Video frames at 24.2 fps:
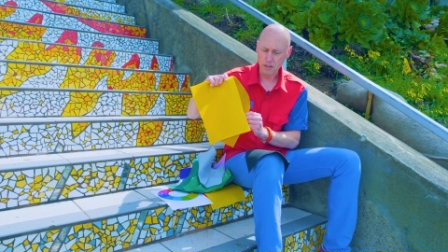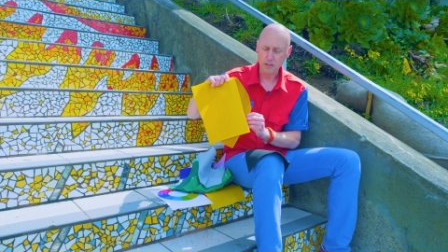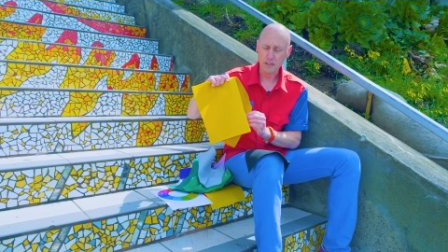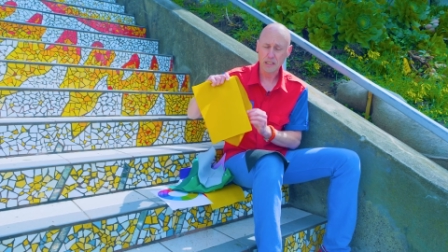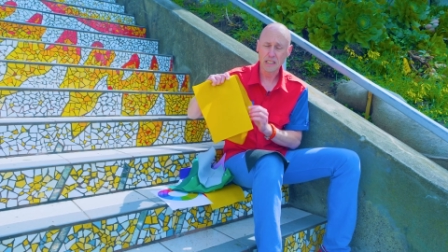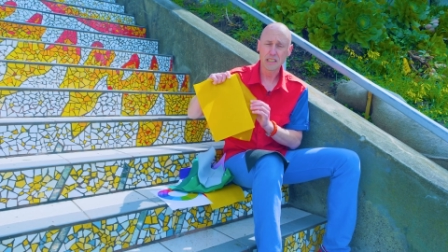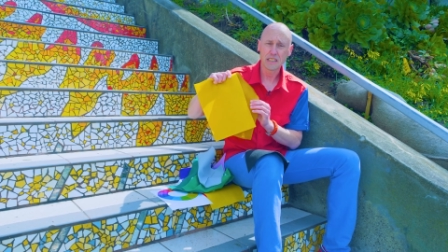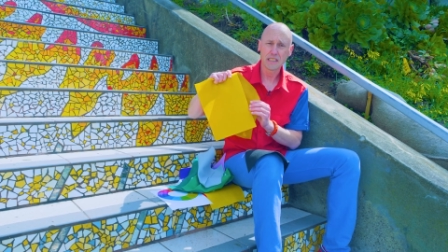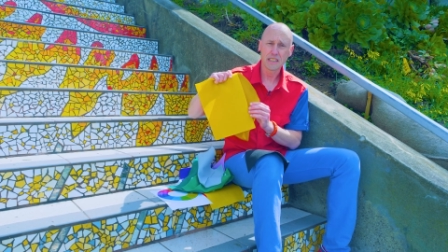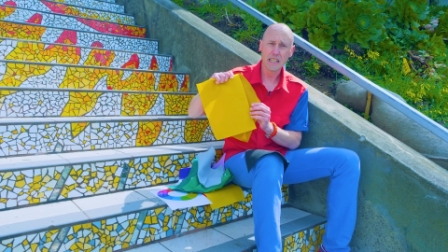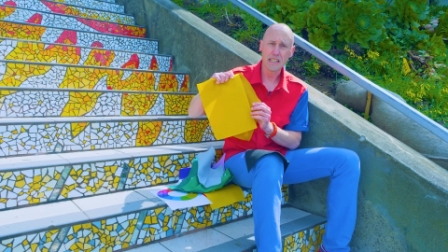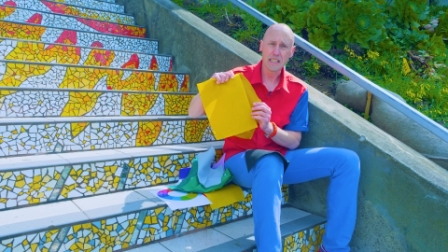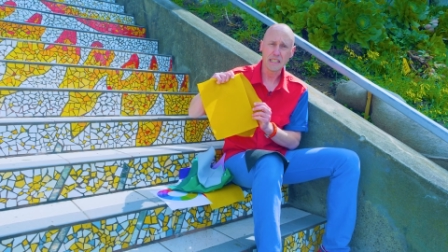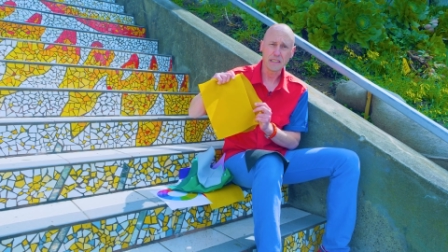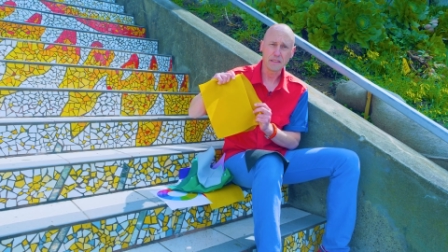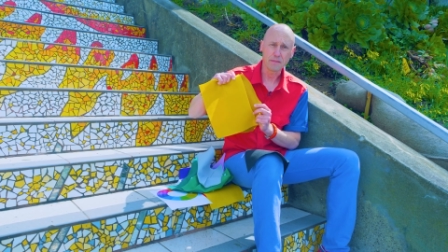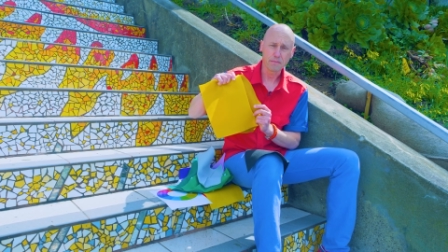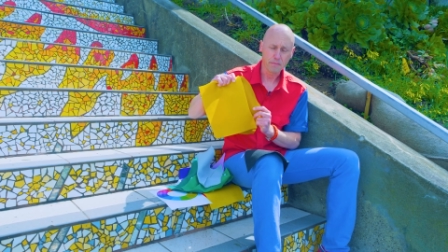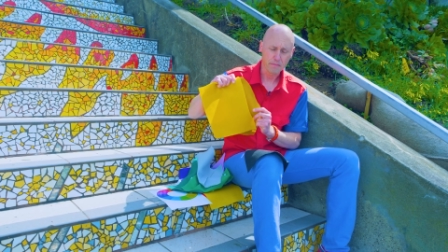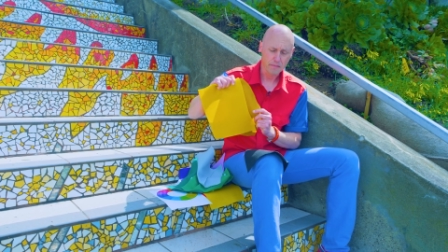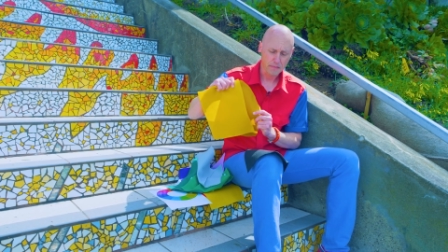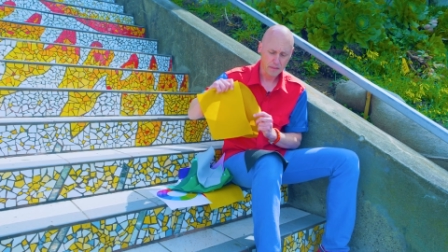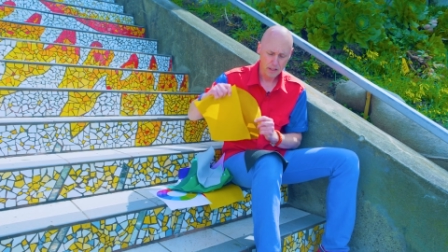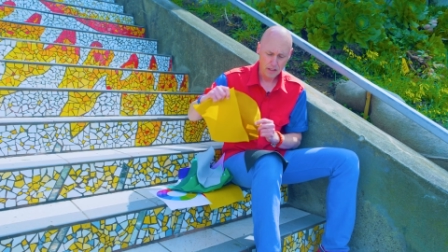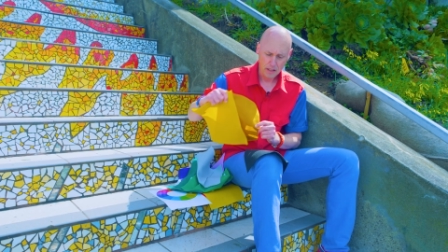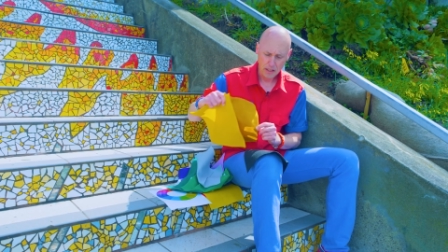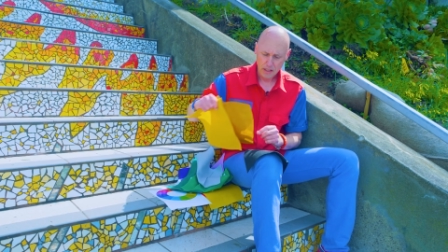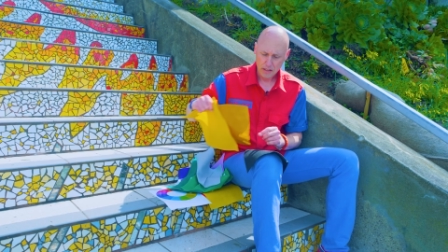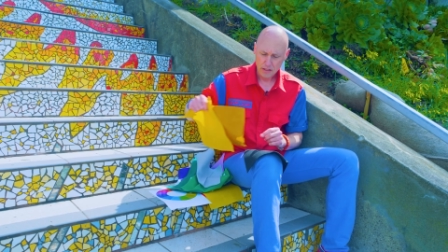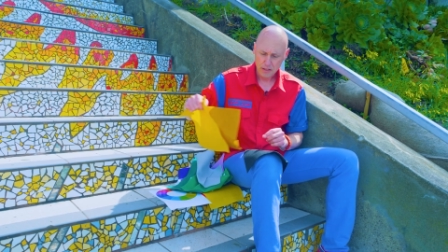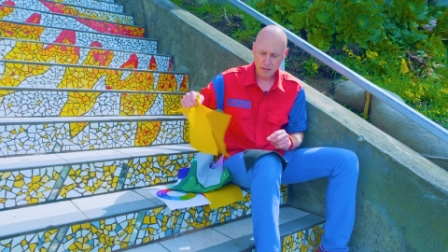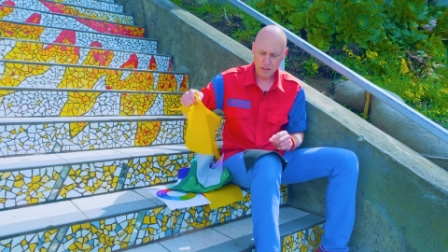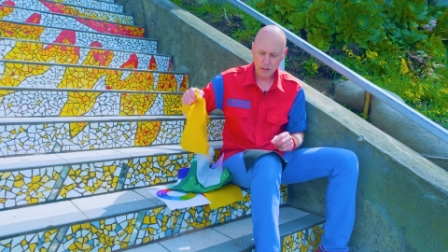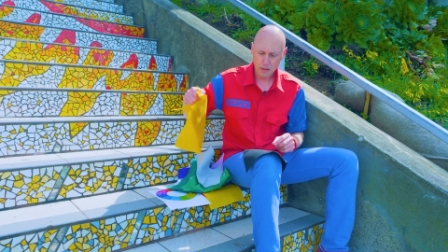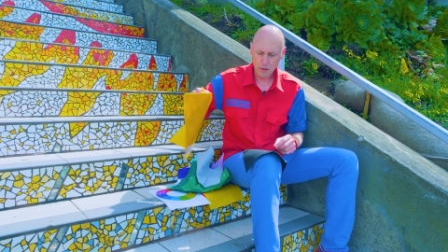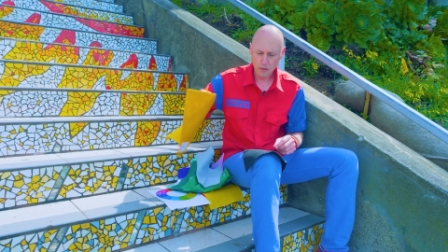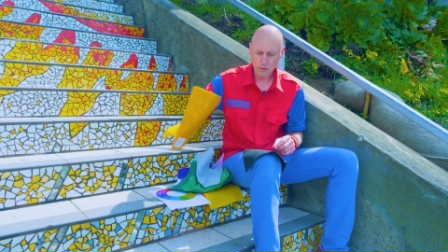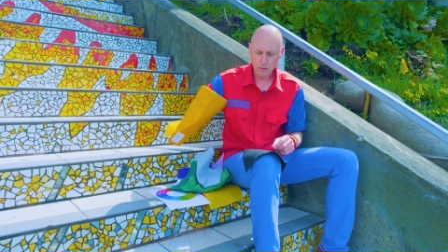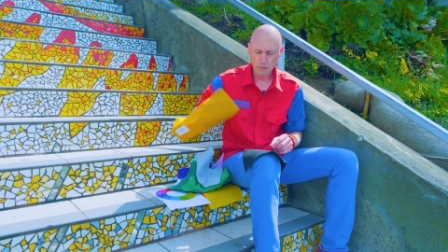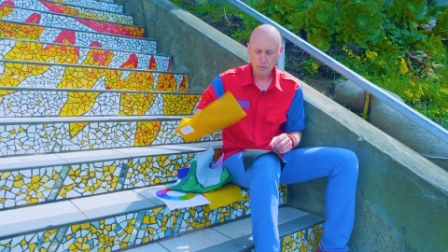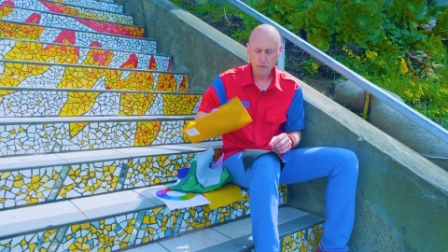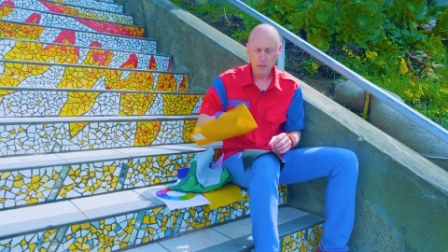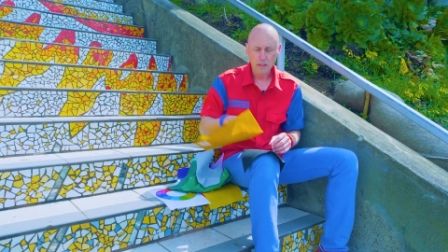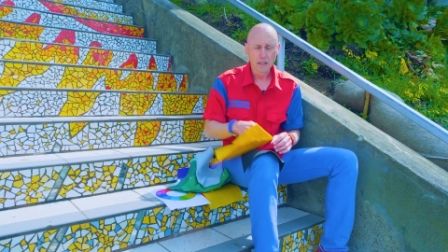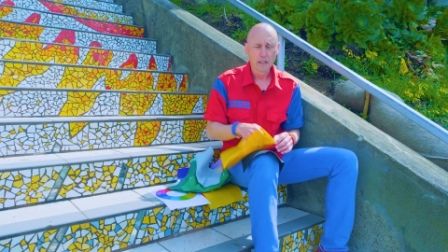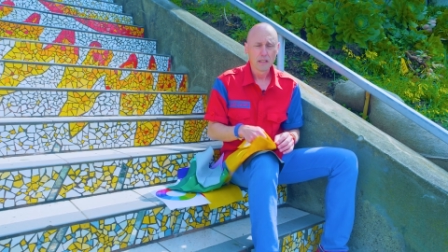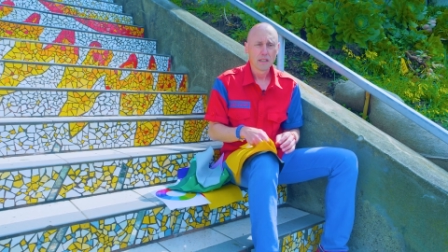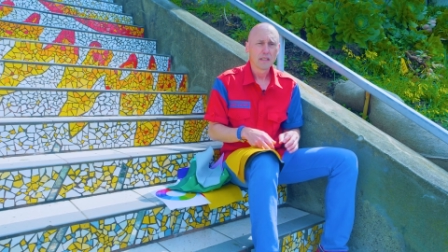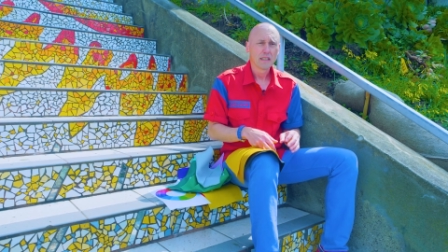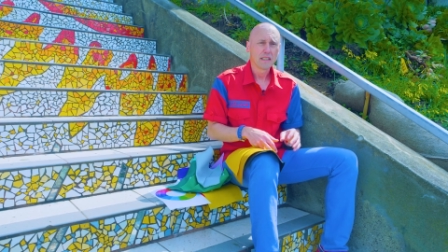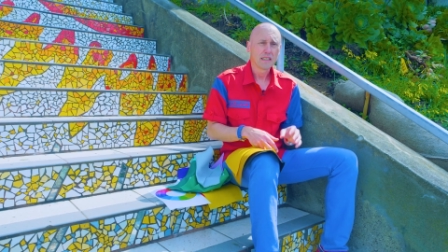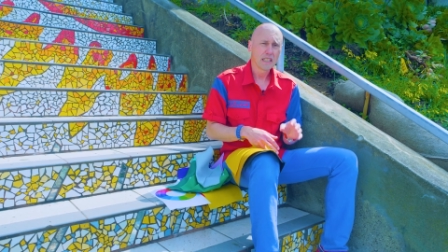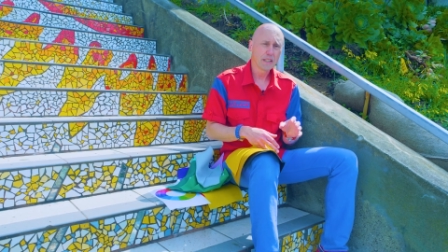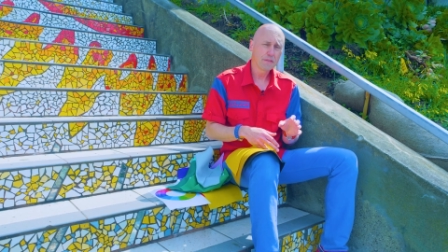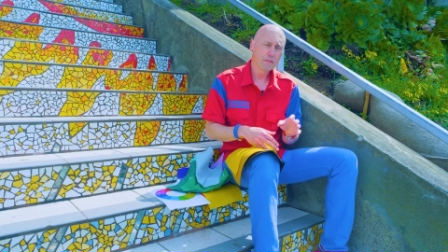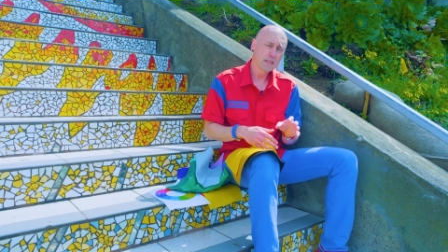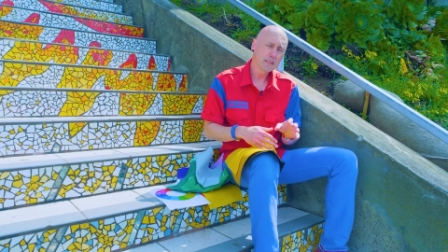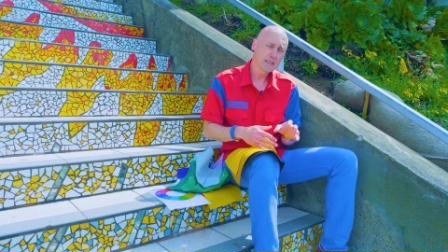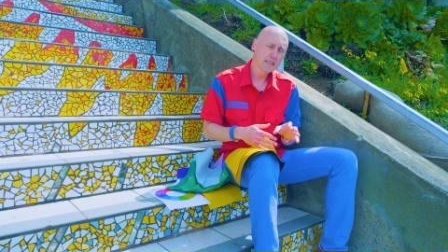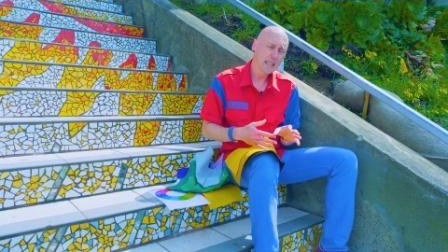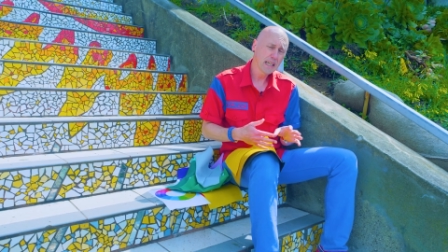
So that's shading. So the difference